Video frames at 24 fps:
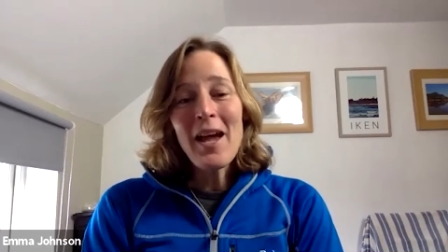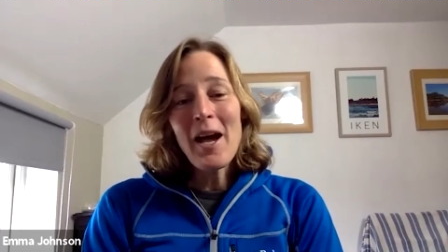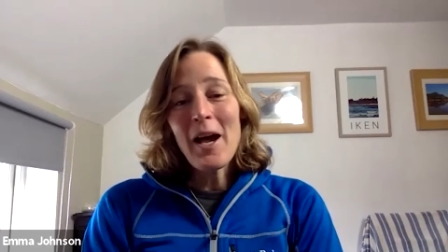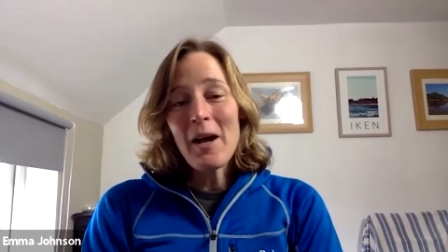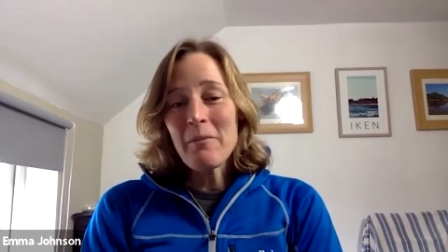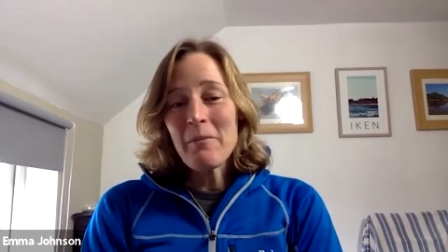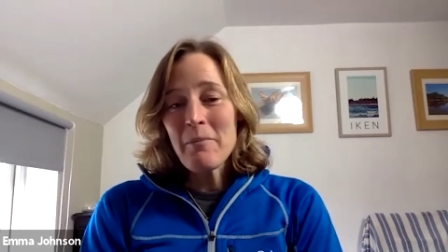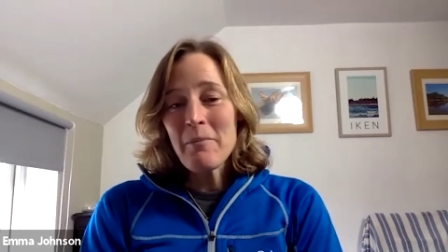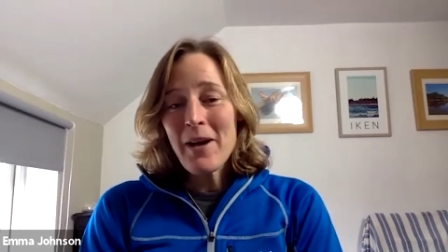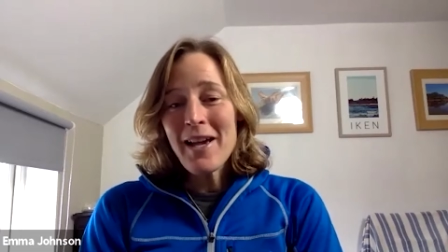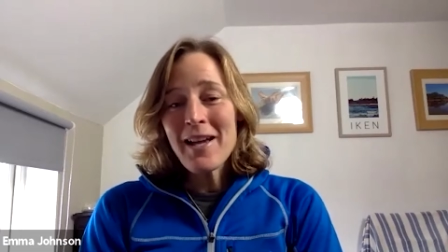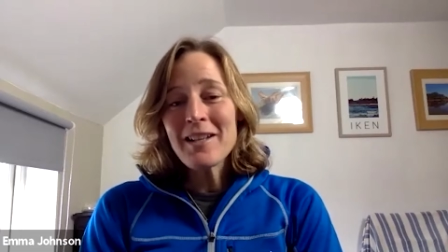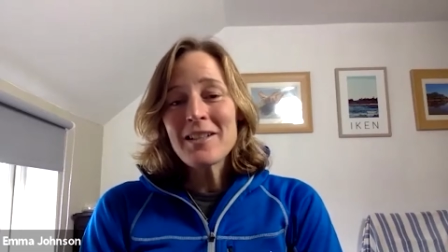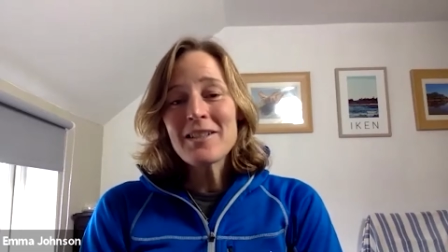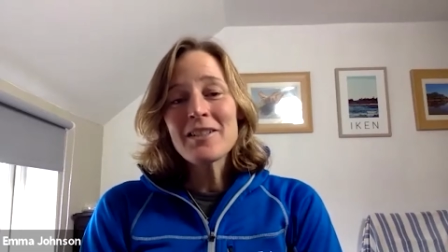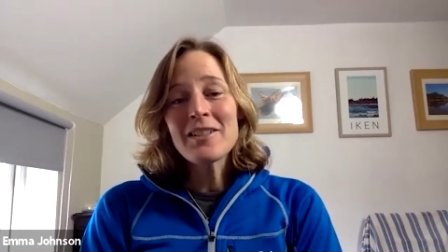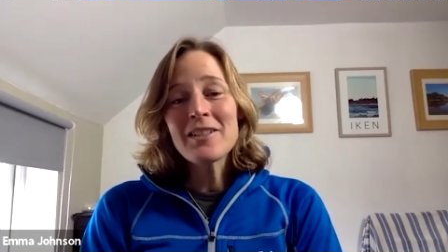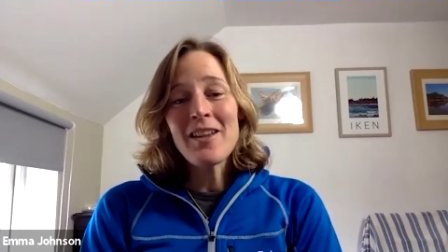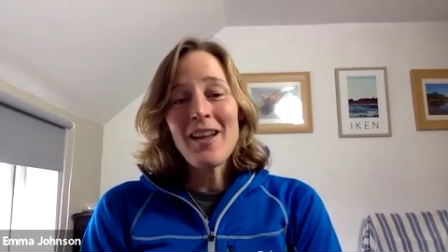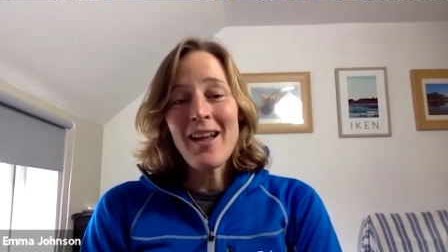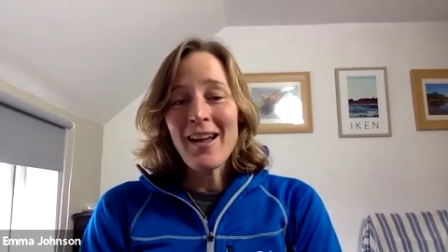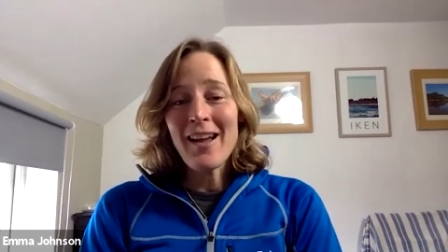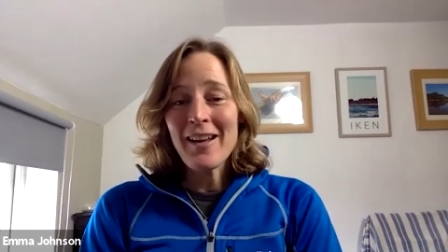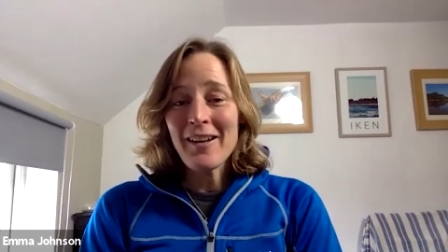and
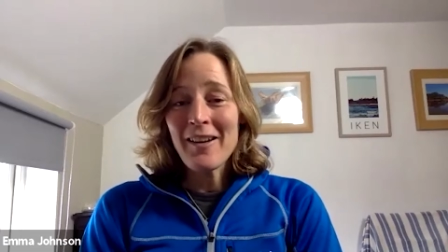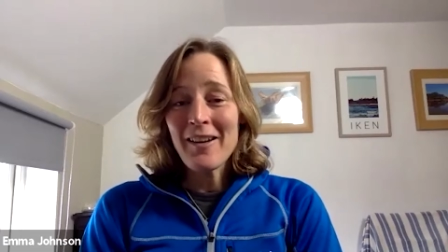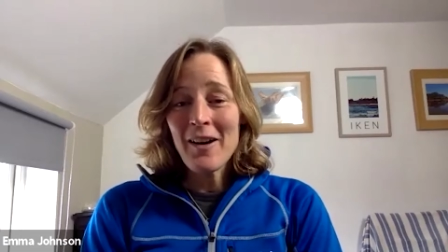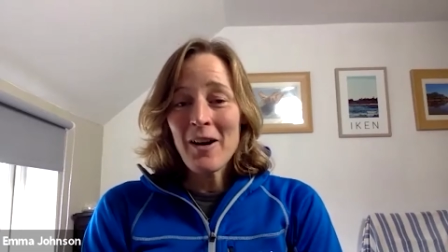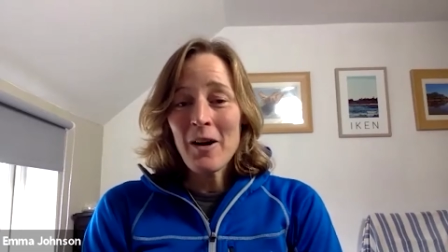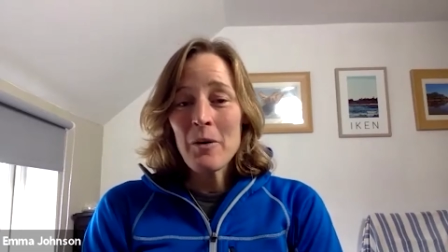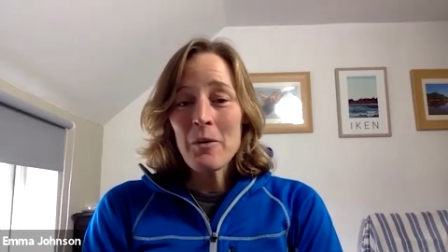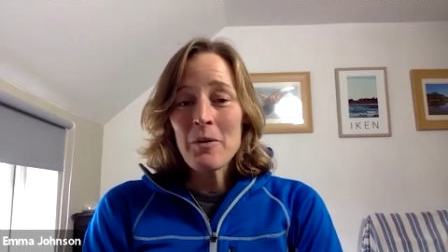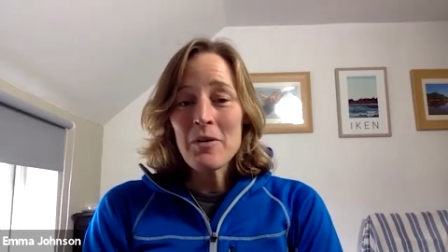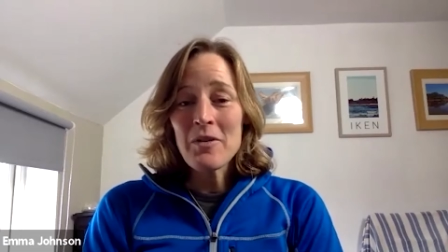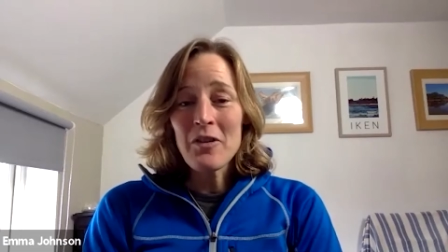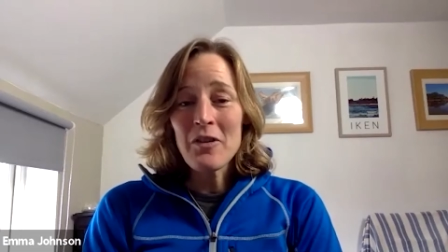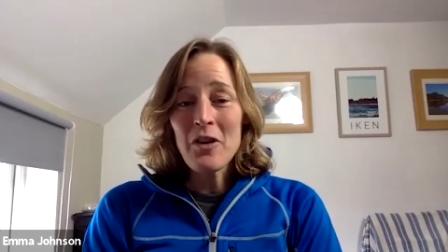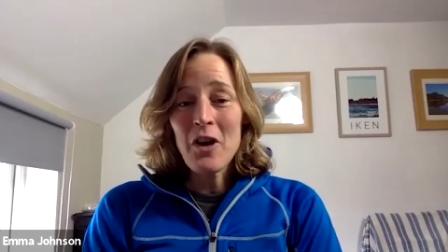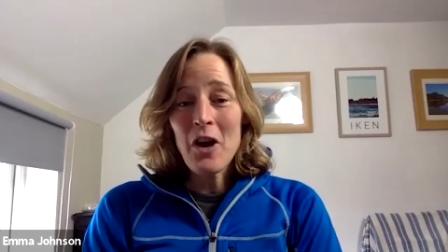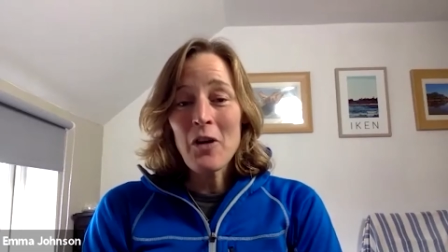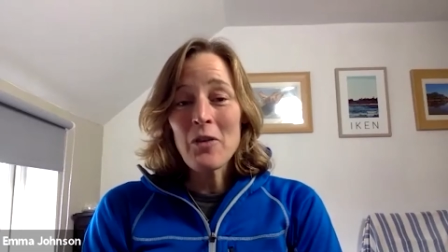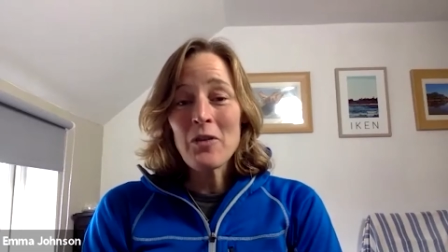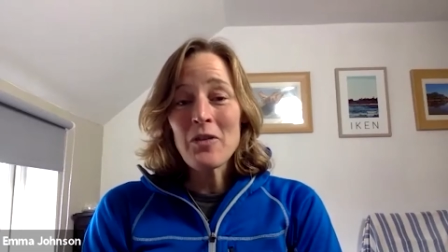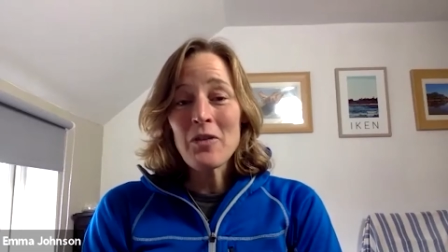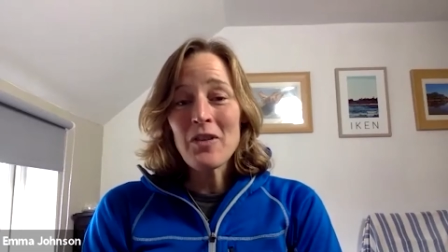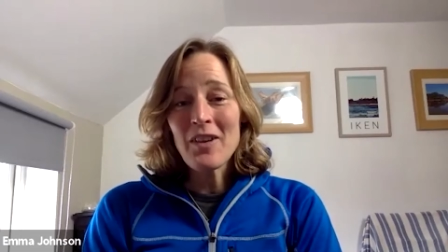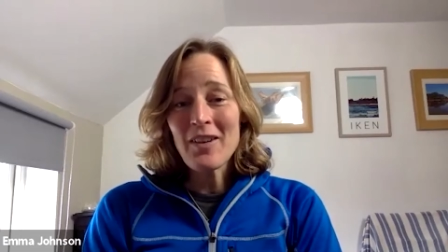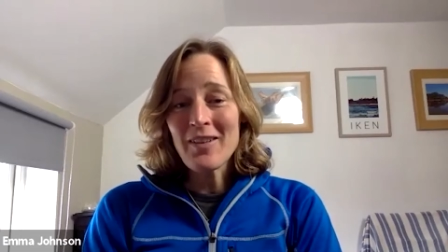pitched, and I was
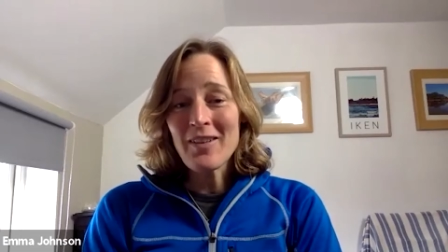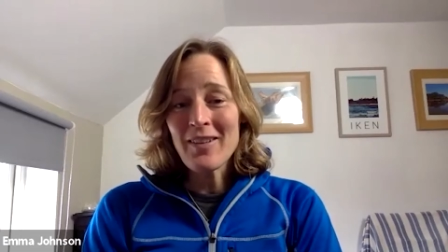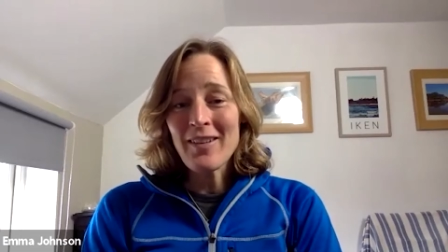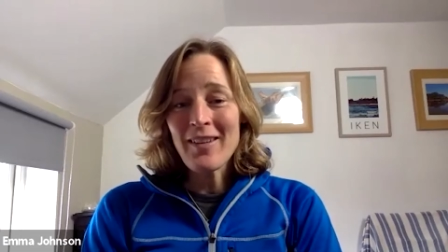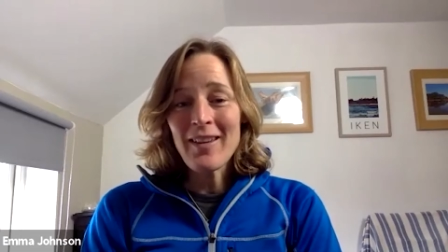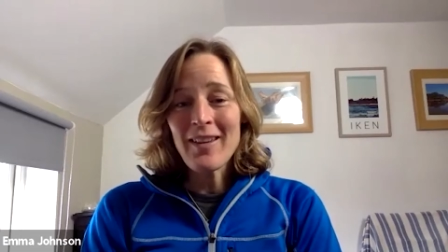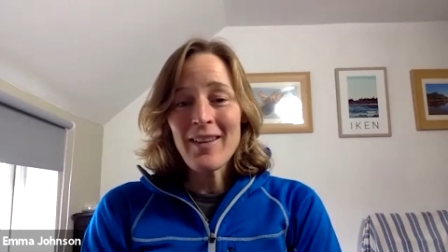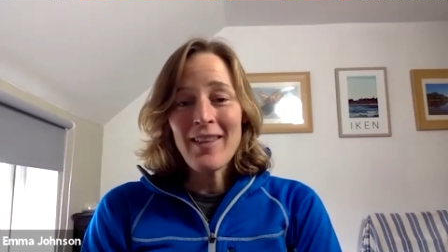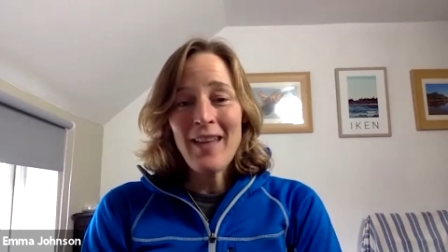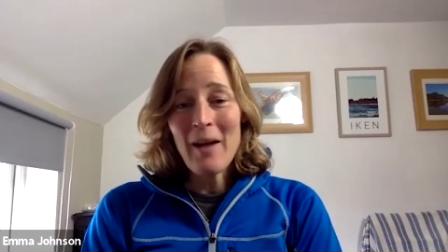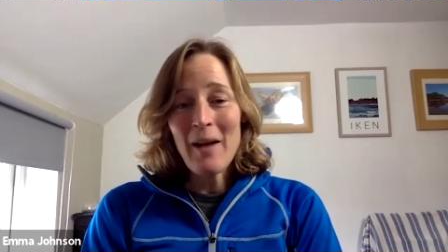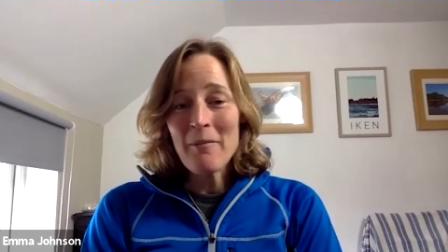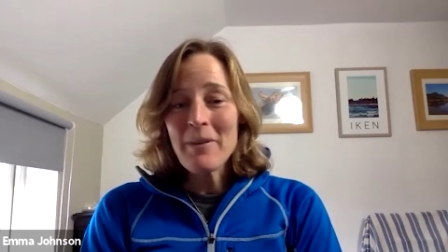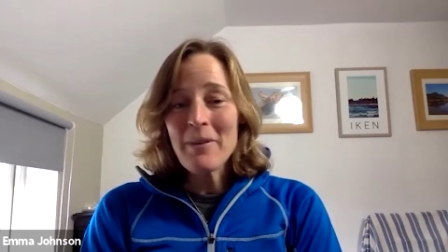noticed at that